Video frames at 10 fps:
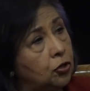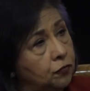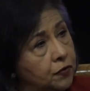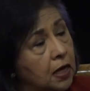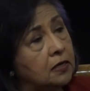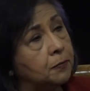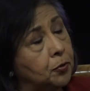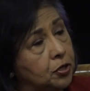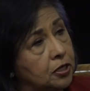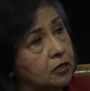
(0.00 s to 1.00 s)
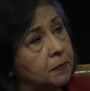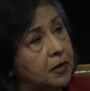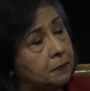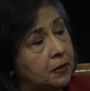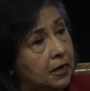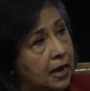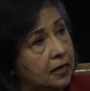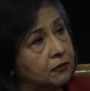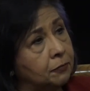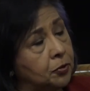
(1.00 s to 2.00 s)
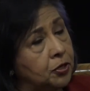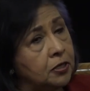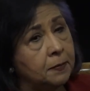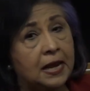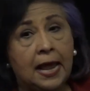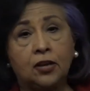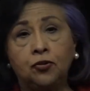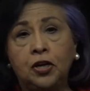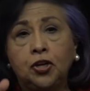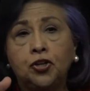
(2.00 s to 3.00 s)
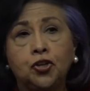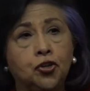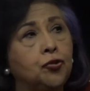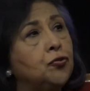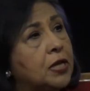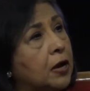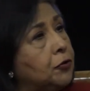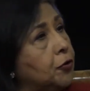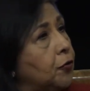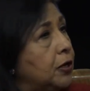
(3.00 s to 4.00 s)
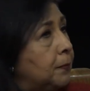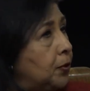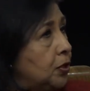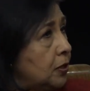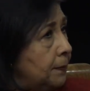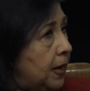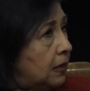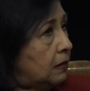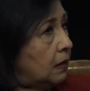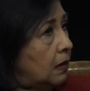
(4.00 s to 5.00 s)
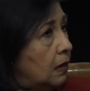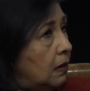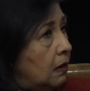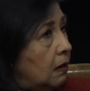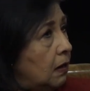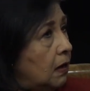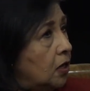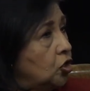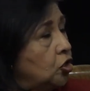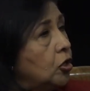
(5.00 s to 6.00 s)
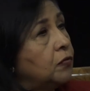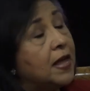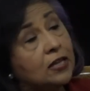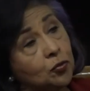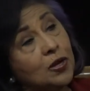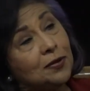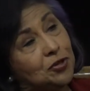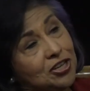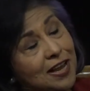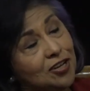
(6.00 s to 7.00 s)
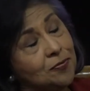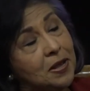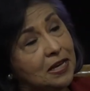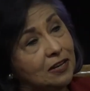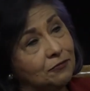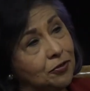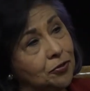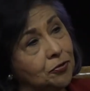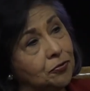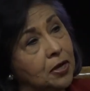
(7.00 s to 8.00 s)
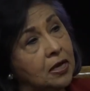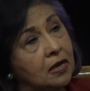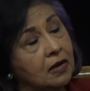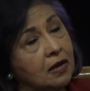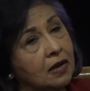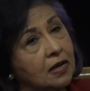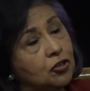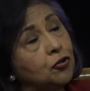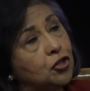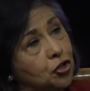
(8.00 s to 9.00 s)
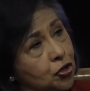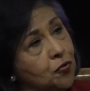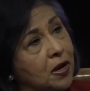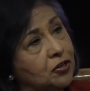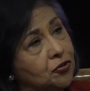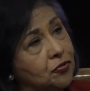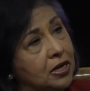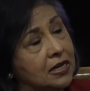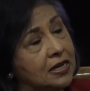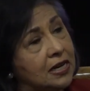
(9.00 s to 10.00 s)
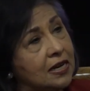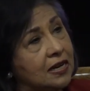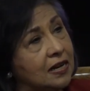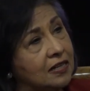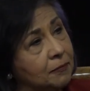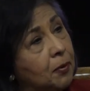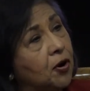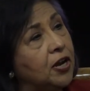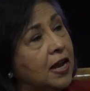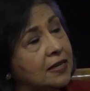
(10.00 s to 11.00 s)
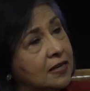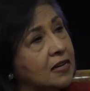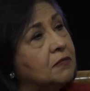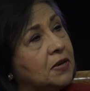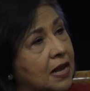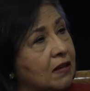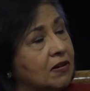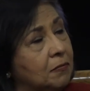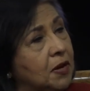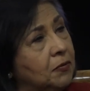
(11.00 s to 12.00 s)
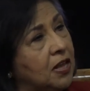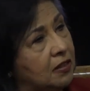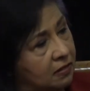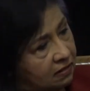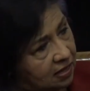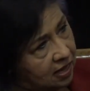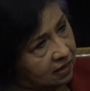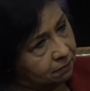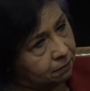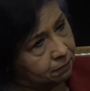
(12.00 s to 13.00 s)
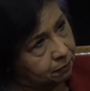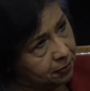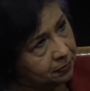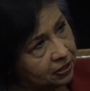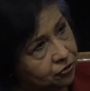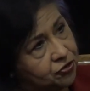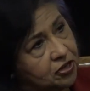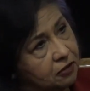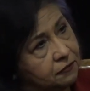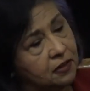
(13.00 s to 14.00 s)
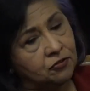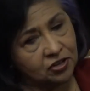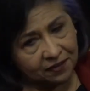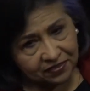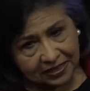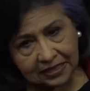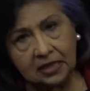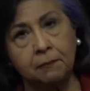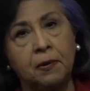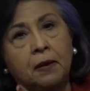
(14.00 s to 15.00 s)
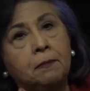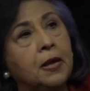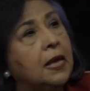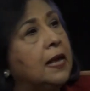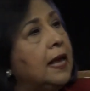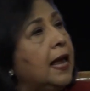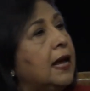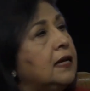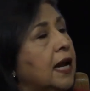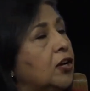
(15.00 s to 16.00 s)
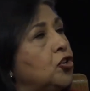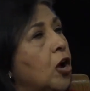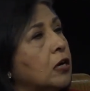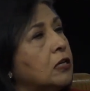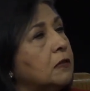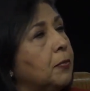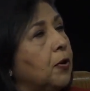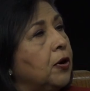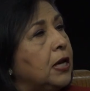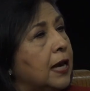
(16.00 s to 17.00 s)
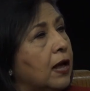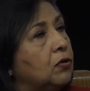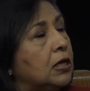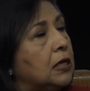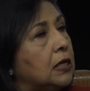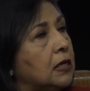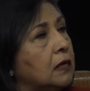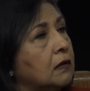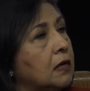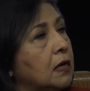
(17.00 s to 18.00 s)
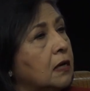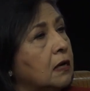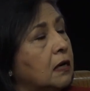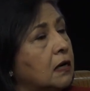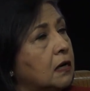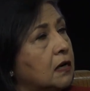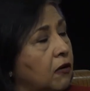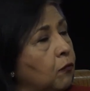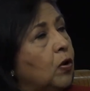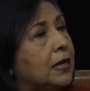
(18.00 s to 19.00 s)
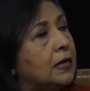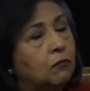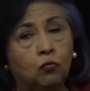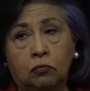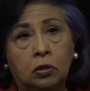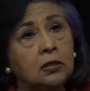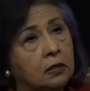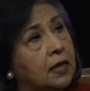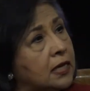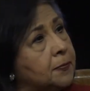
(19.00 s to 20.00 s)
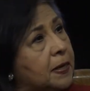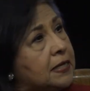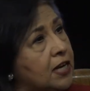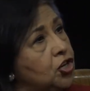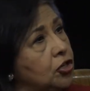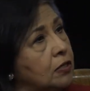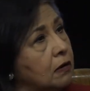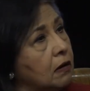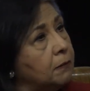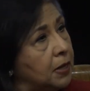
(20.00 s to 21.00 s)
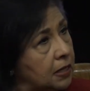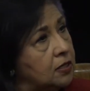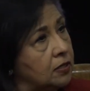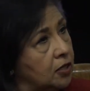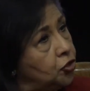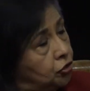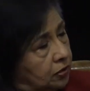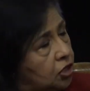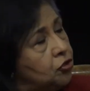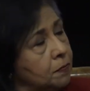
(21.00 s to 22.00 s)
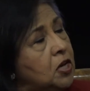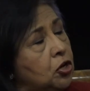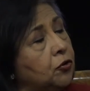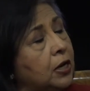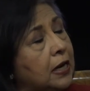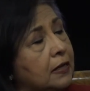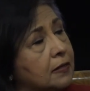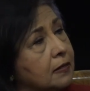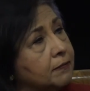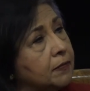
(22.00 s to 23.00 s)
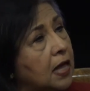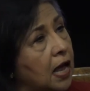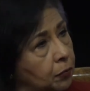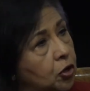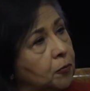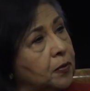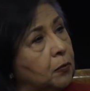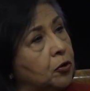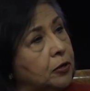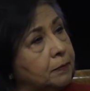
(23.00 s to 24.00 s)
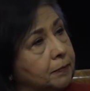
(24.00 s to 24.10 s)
You've got to participate, be an active participant, and you need to choose how you're going to participate. Uh, so that's what I would say to many of you. Uh, so it's a two-way street. Uh, the party has to come down and meet with, and, and people like yourself and others have to step up and, and talk to the party loud and clear uh, of what, what the expectations are, because they should, they should meet your needs. I would hope they would.